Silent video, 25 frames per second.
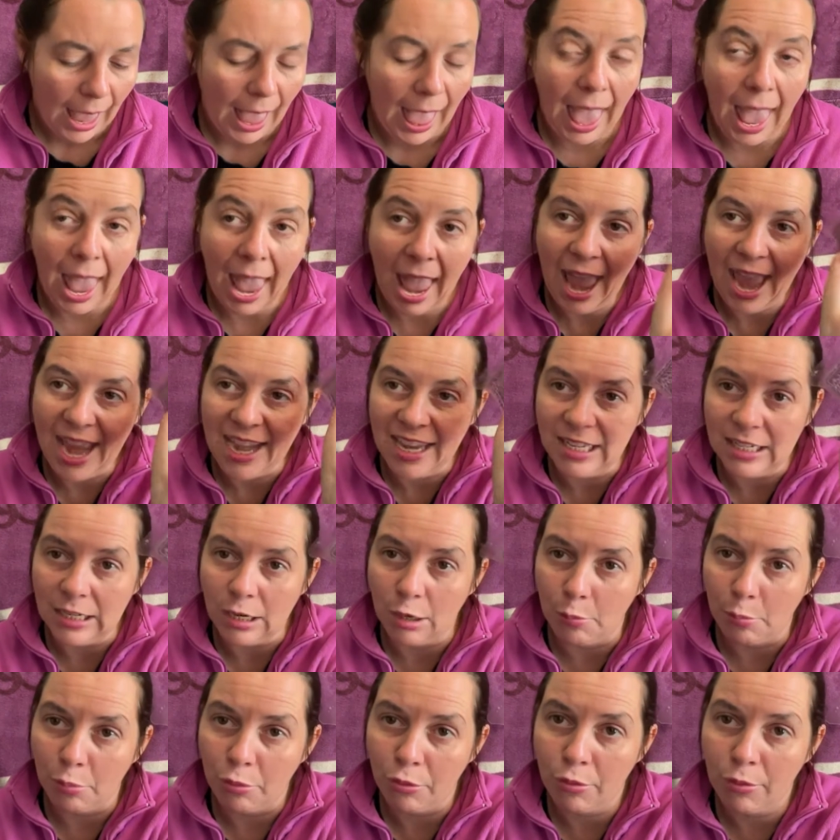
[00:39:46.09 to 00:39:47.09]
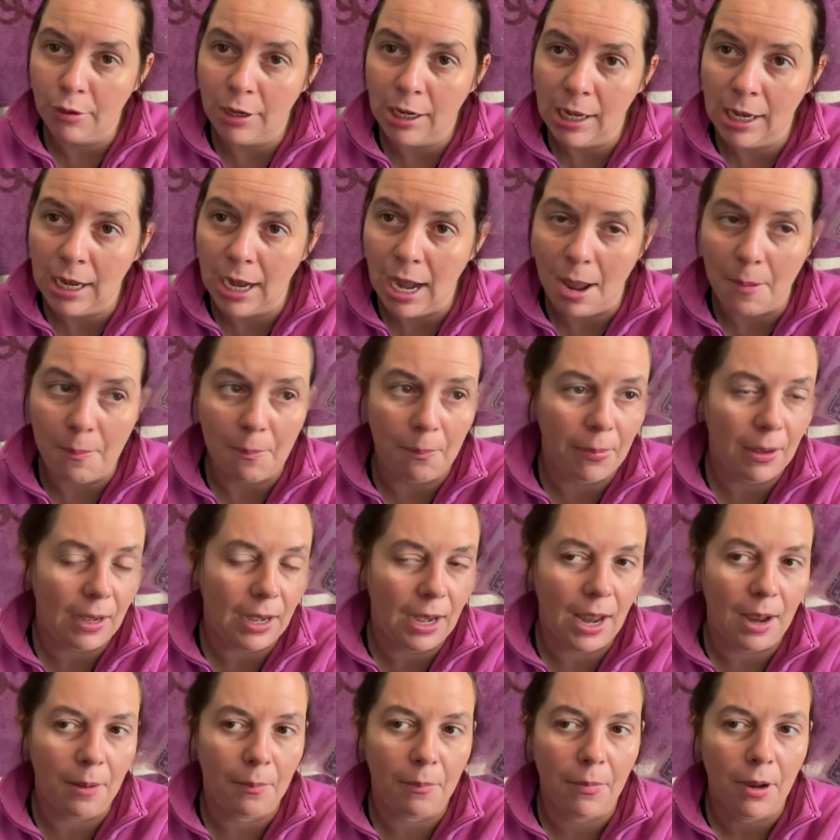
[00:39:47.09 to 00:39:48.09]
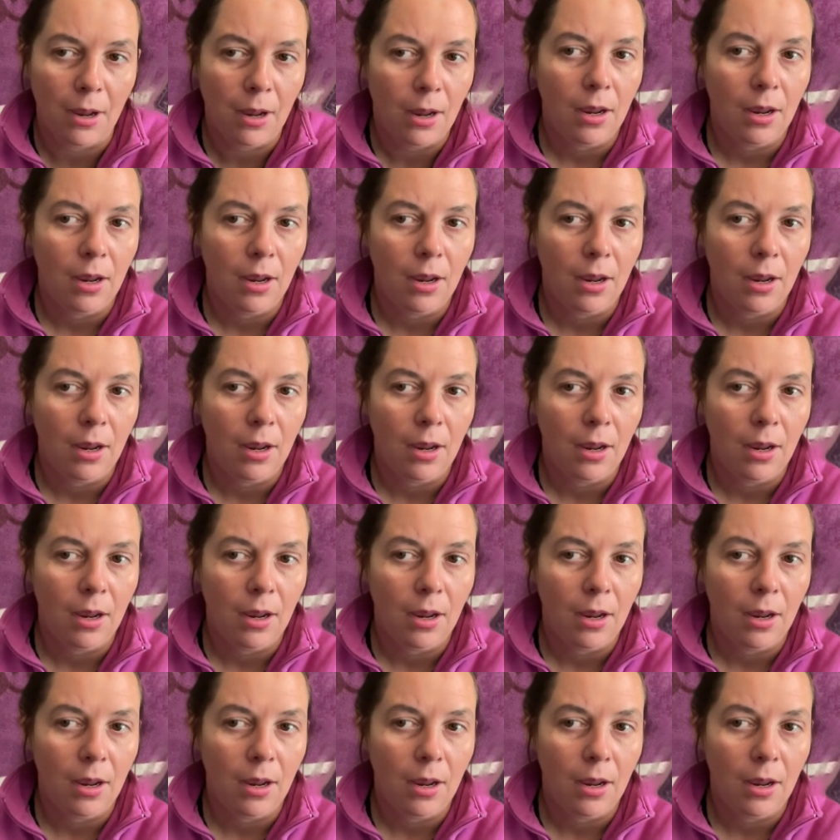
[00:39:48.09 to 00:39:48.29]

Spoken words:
and pretty and plum,